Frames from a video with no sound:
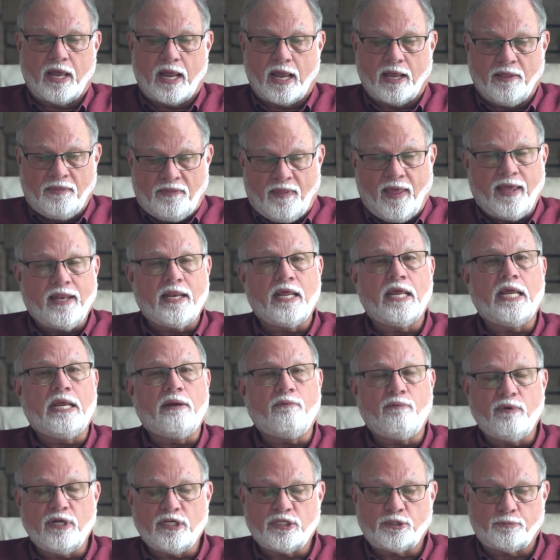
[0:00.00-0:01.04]
and then he
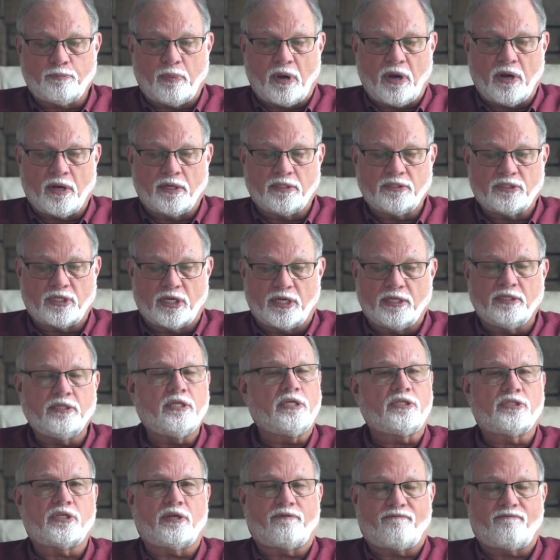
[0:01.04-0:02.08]
responds in
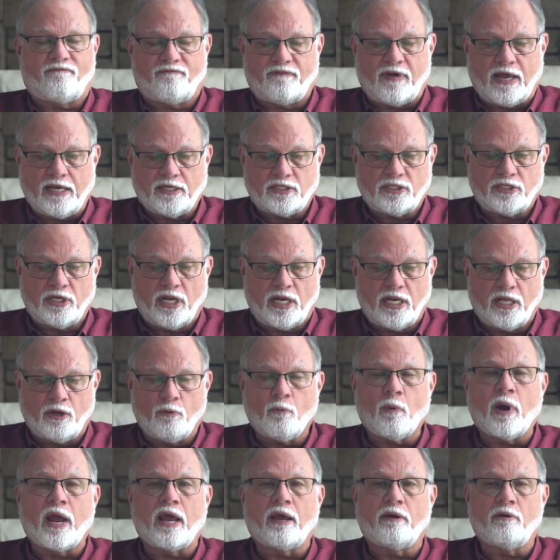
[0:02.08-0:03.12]
this fascinating
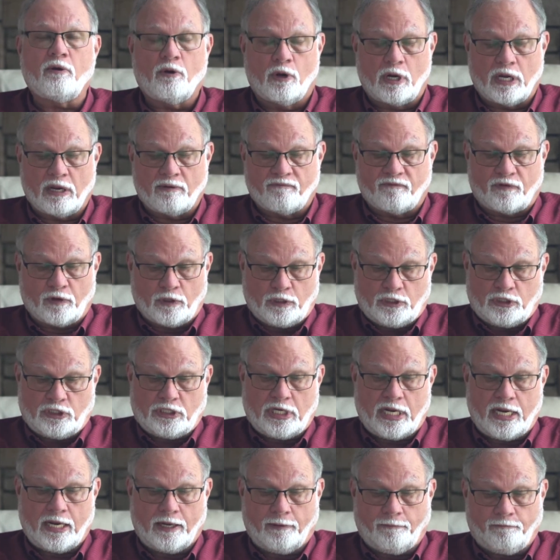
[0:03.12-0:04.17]
way in verse
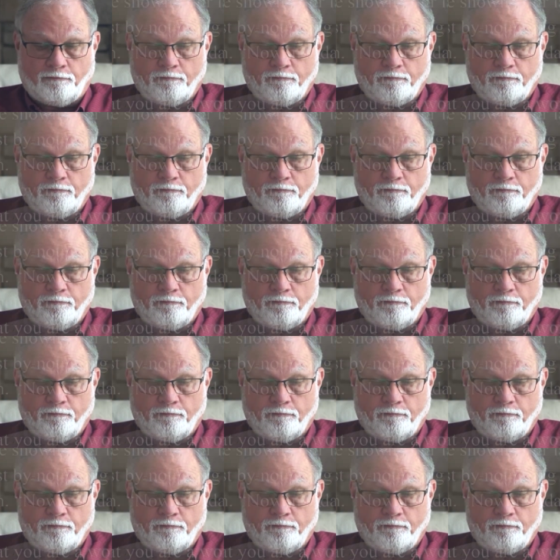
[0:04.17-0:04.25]
10.